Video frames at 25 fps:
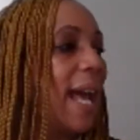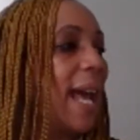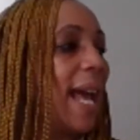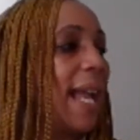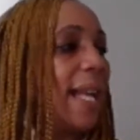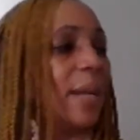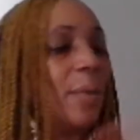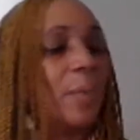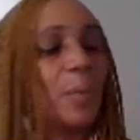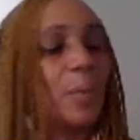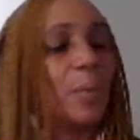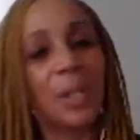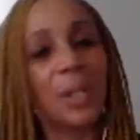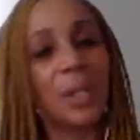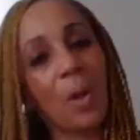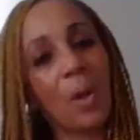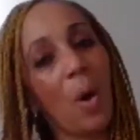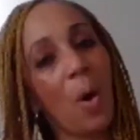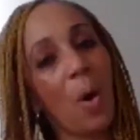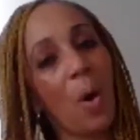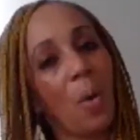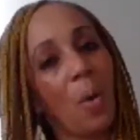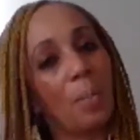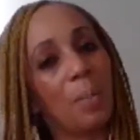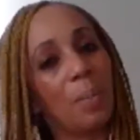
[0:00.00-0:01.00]
And it was
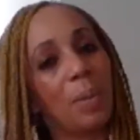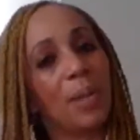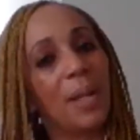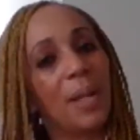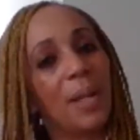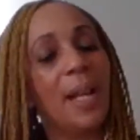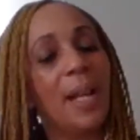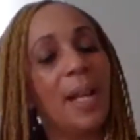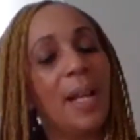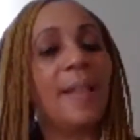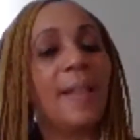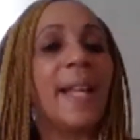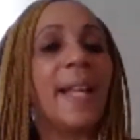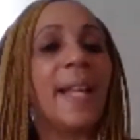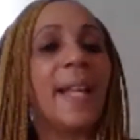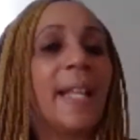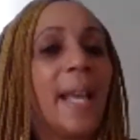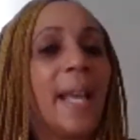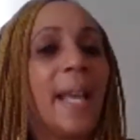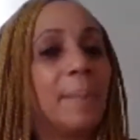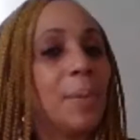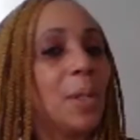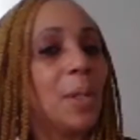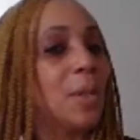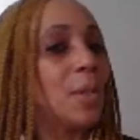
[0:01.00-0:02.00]
hope that
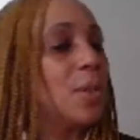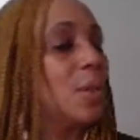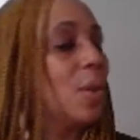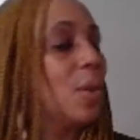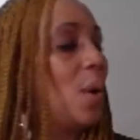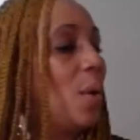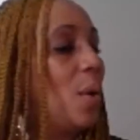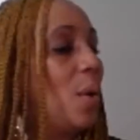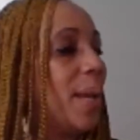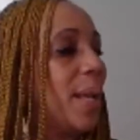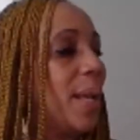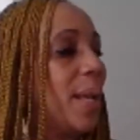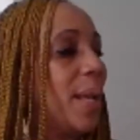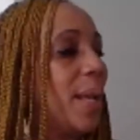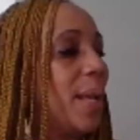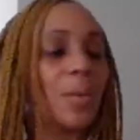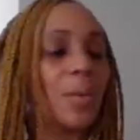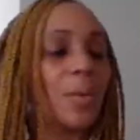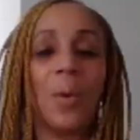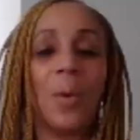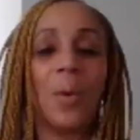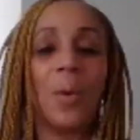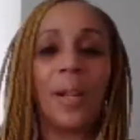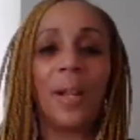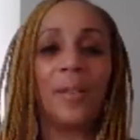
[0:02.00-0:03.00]
kept us going
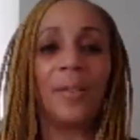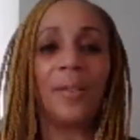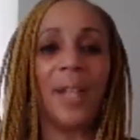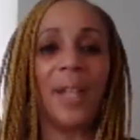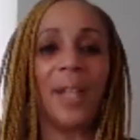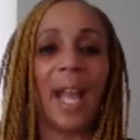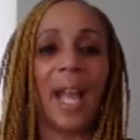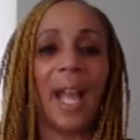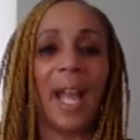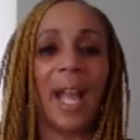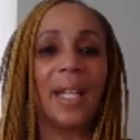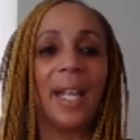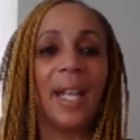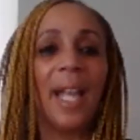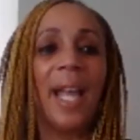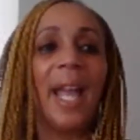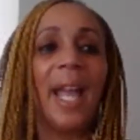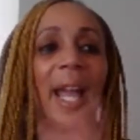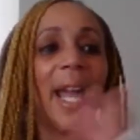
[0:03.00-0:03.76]
through all of that.